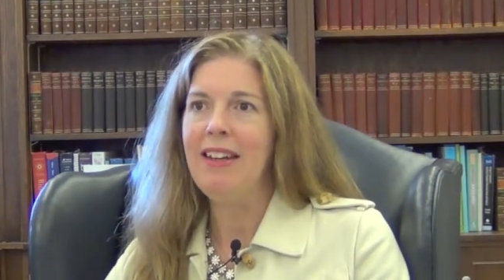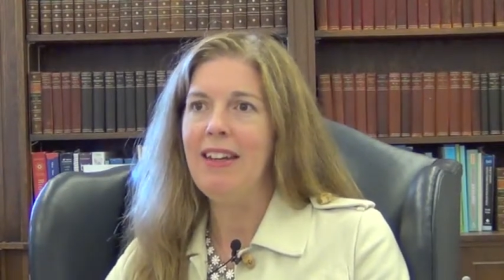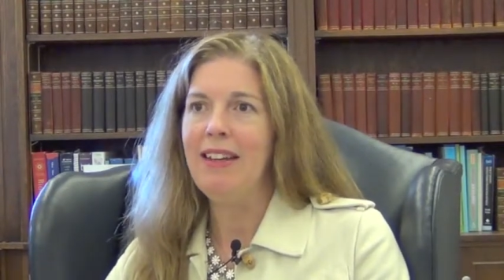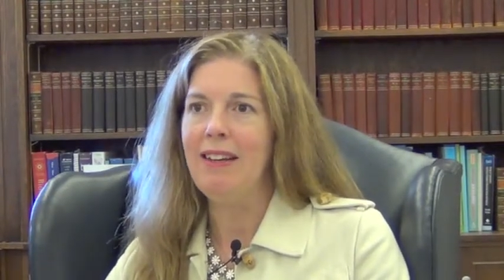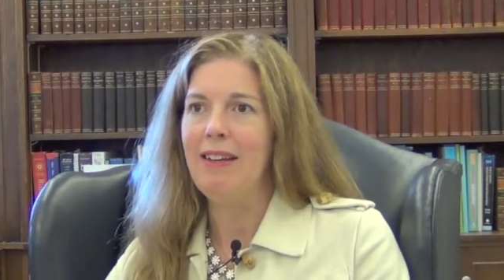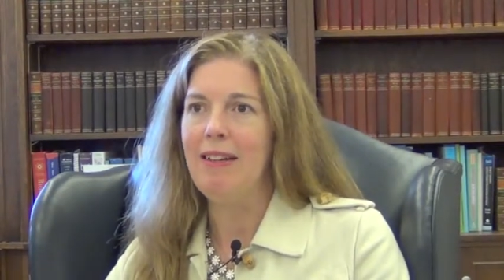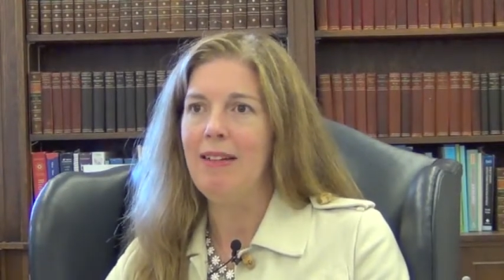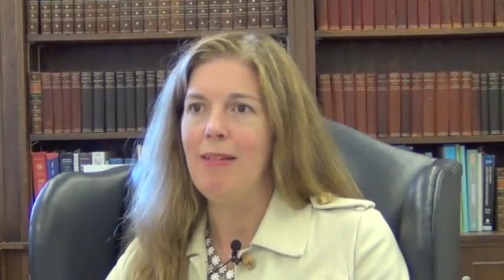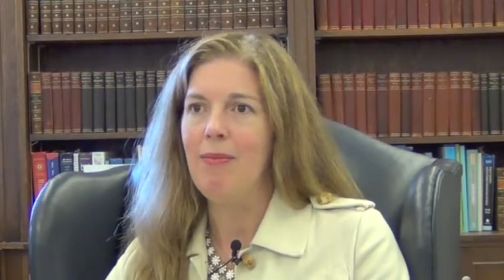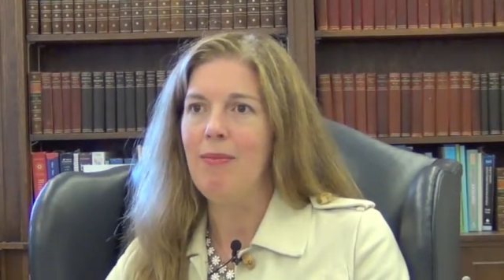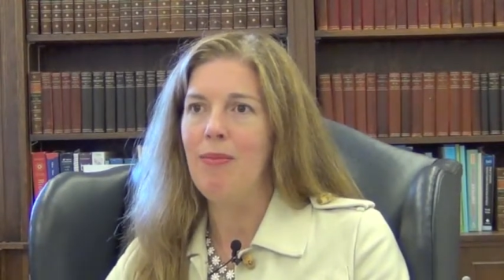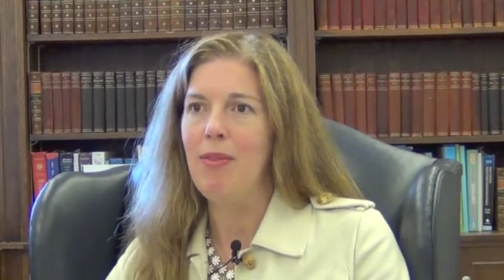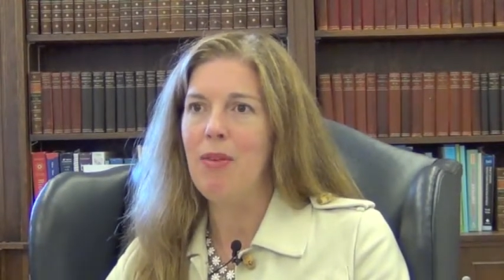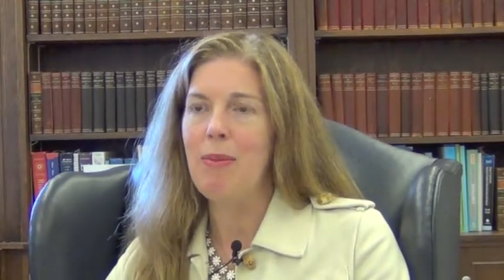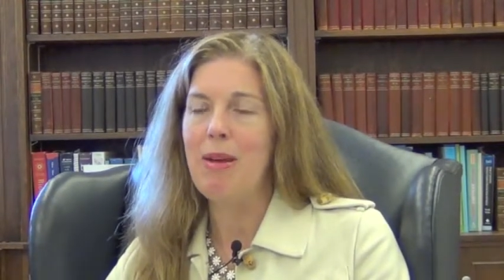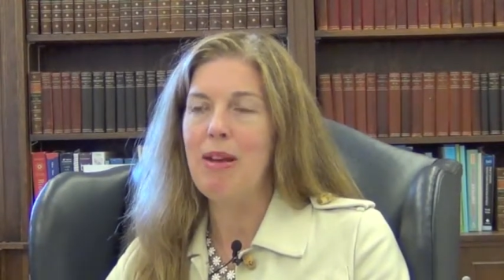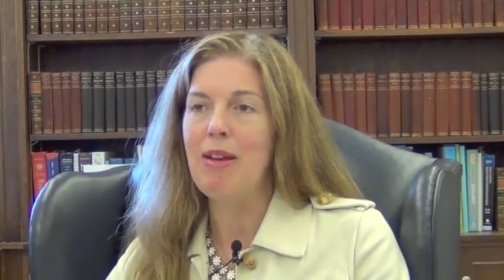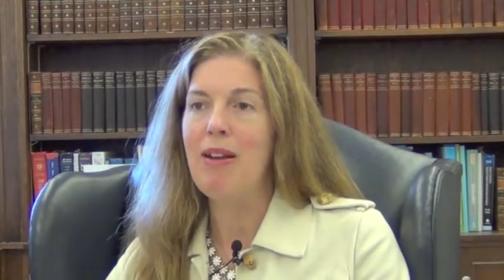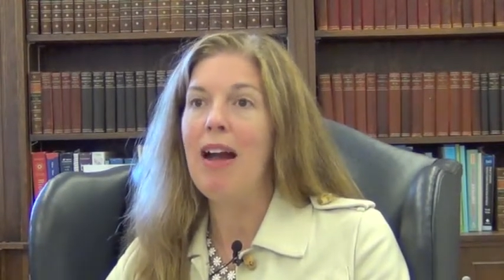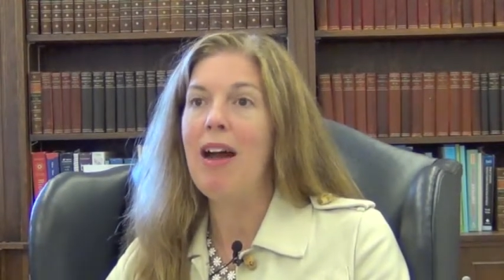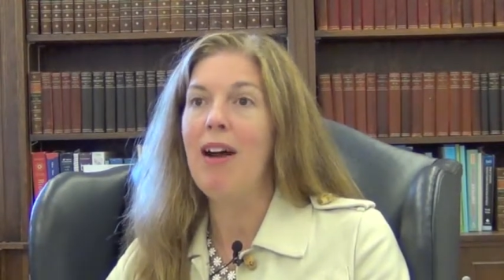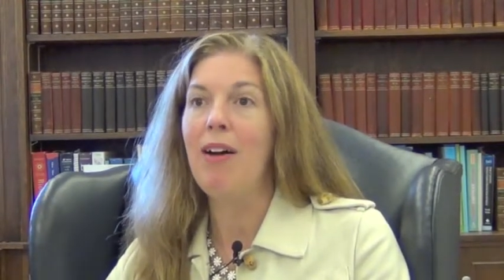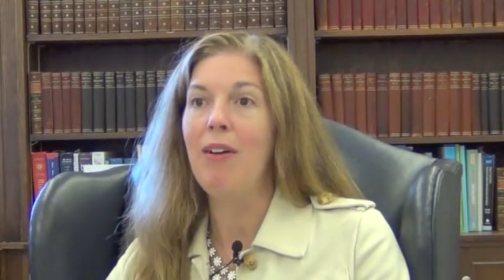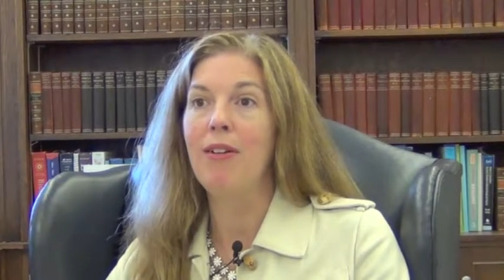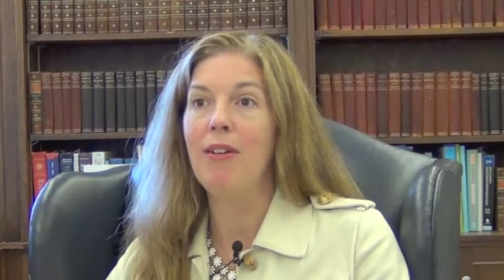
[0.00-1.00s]
um, no matter
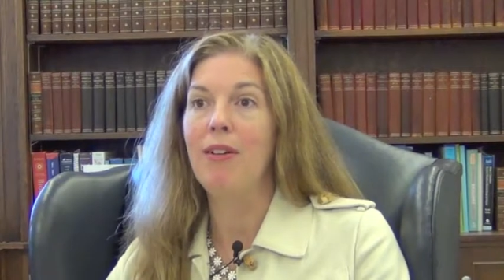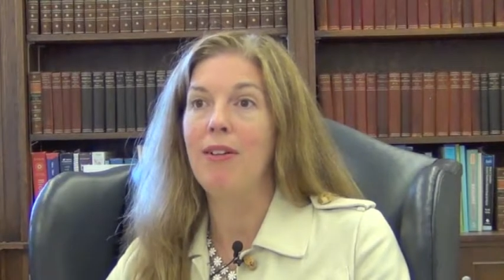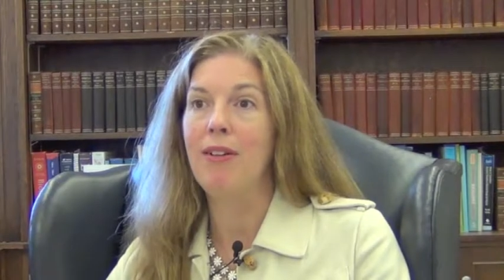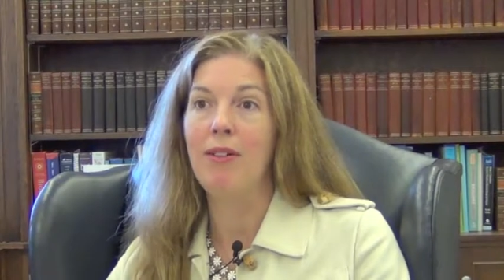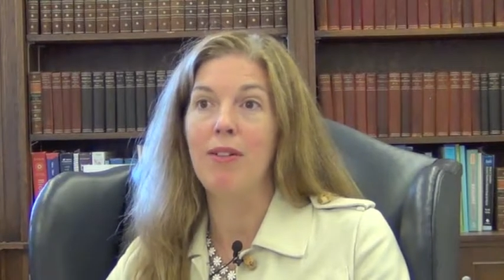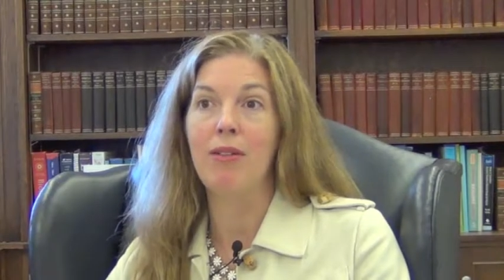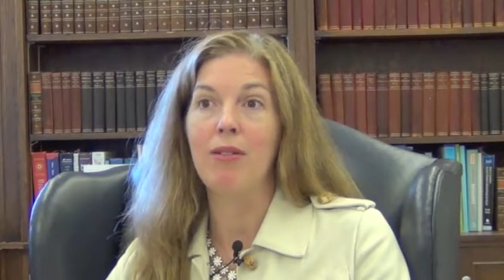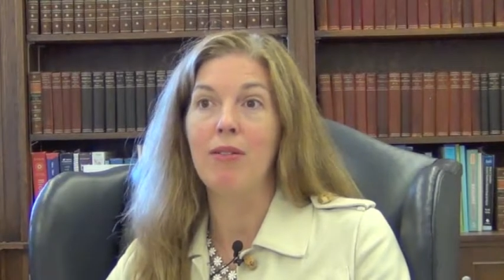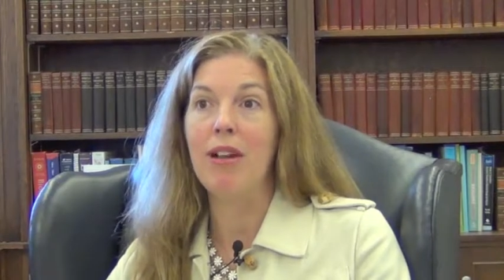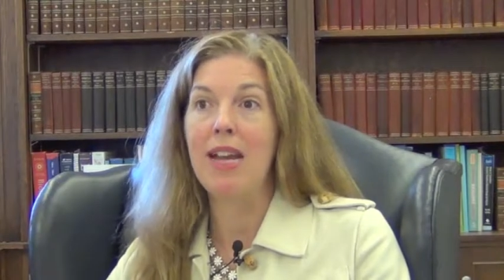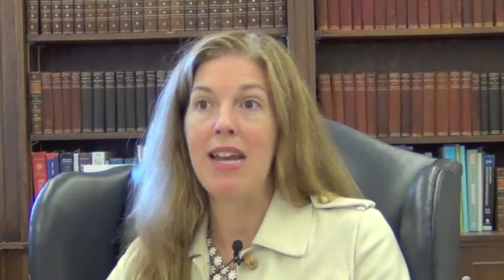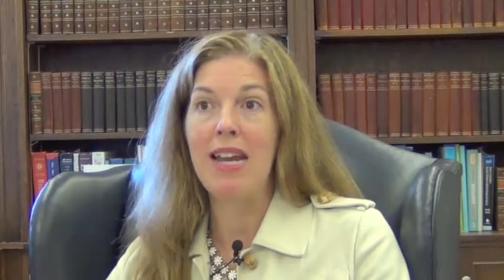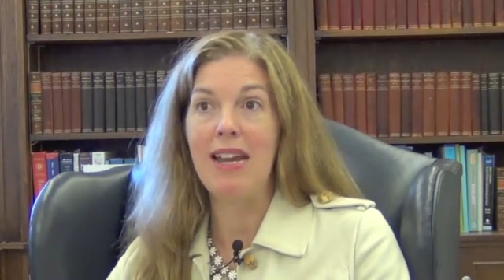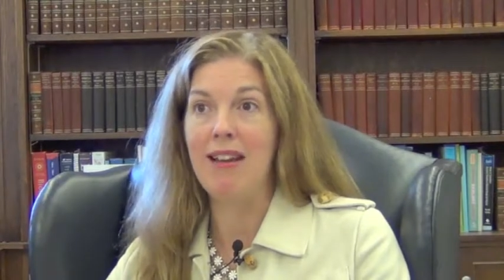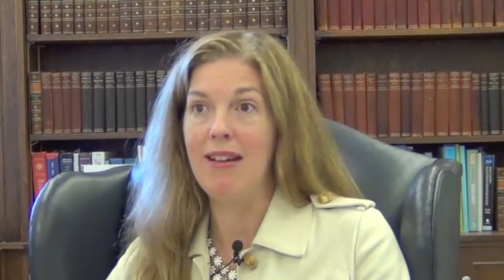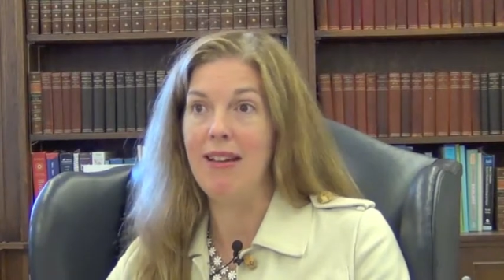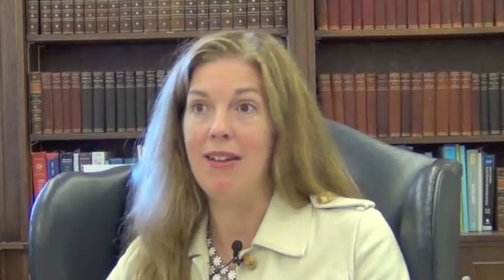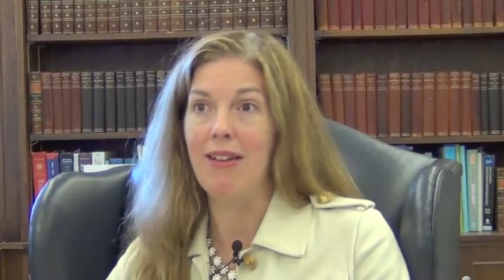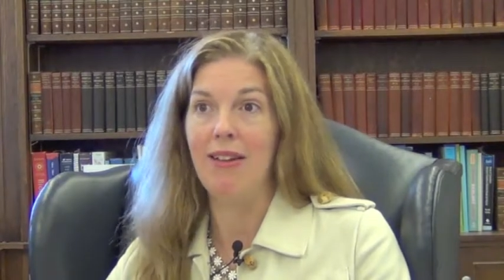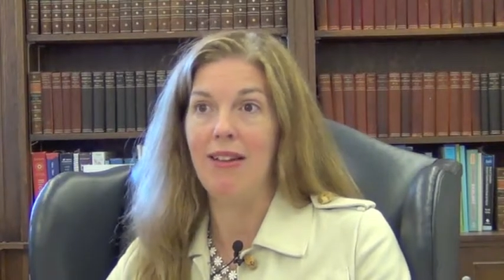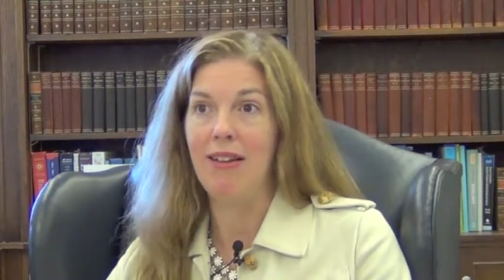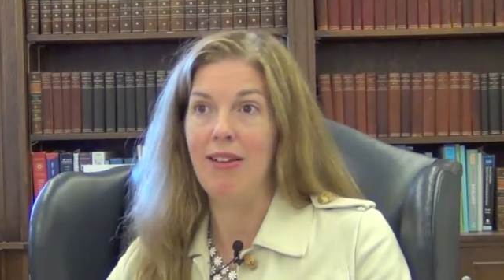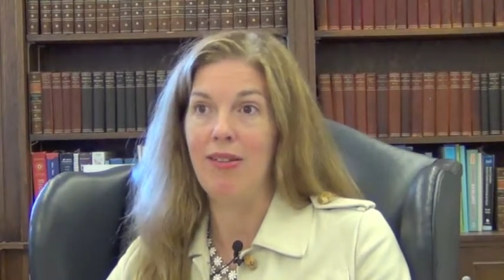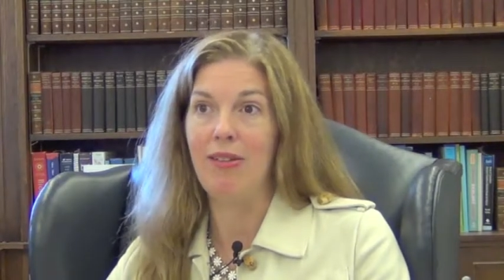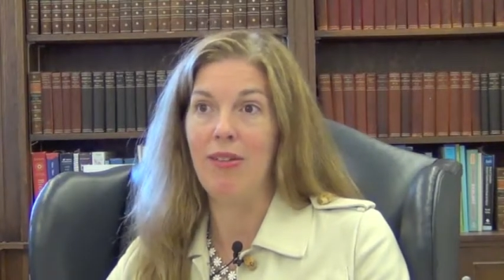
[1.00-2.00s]
how great
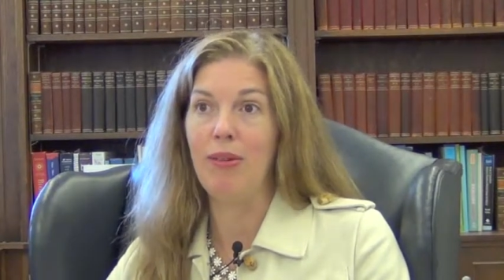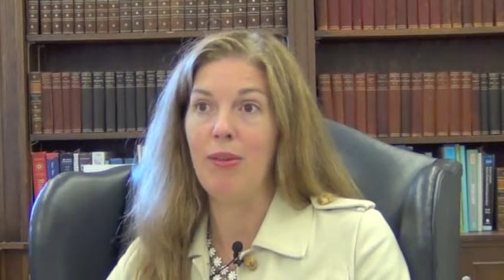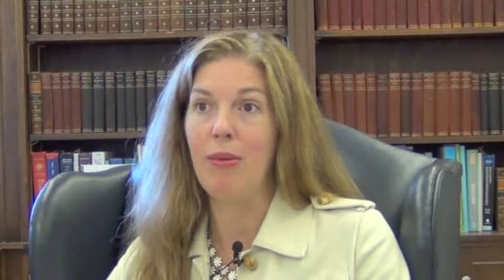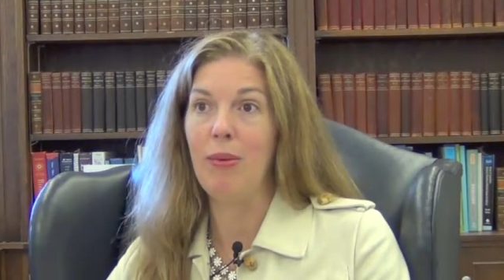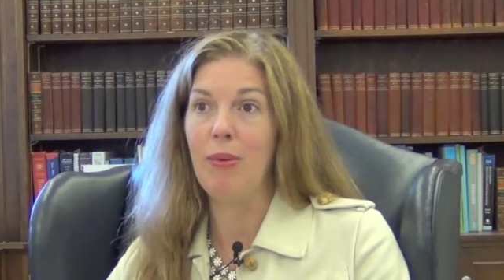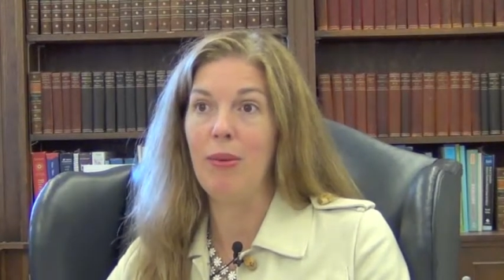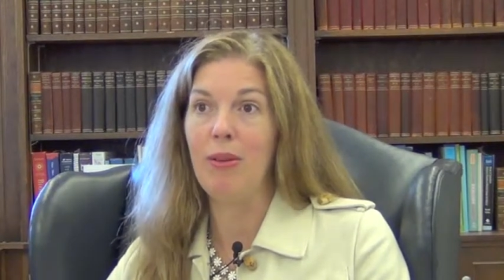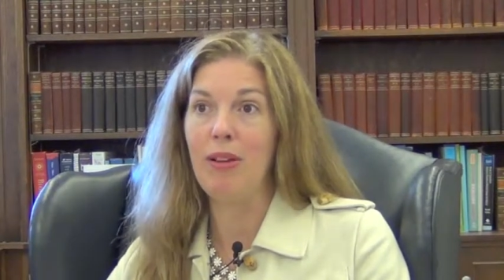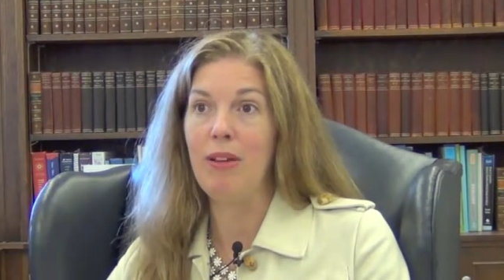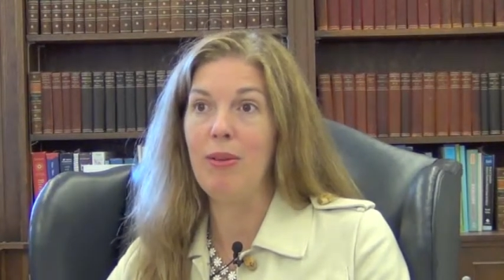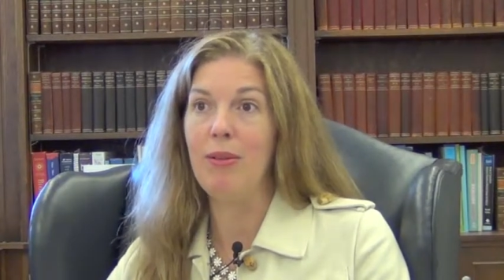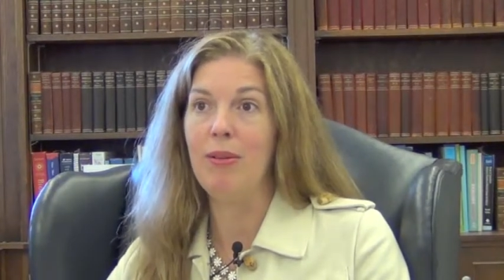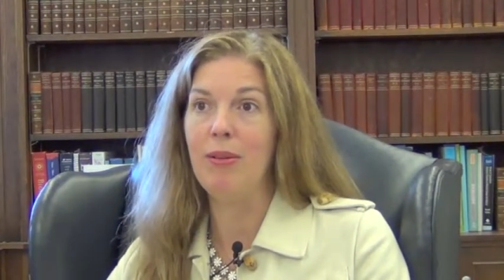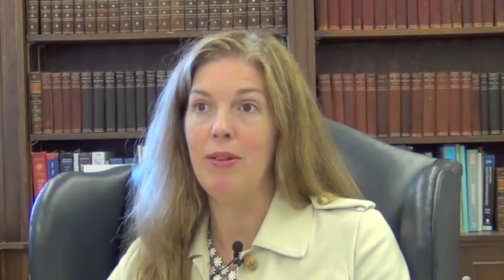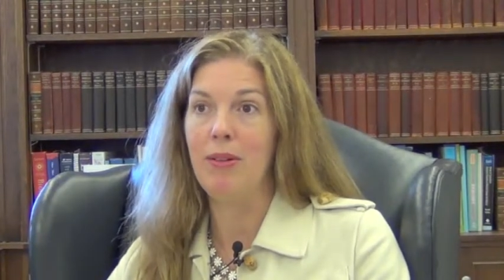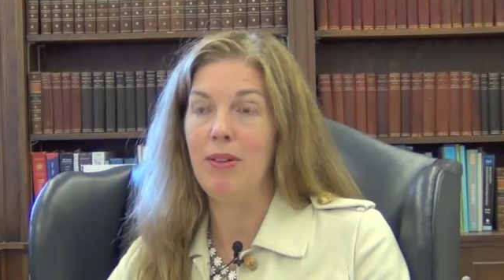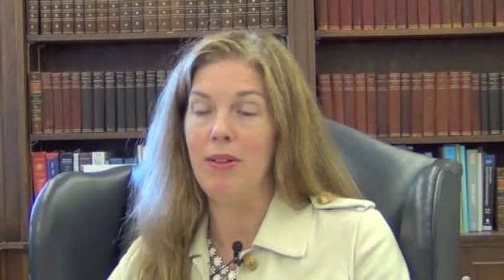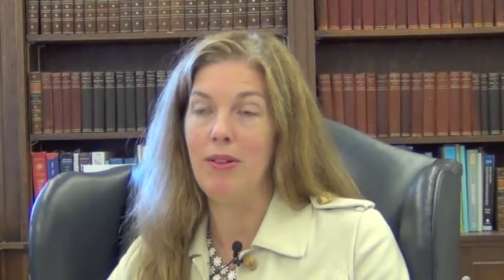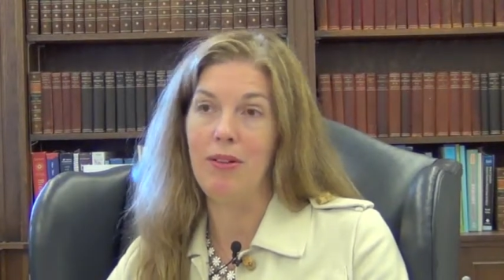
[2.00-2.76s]
a school you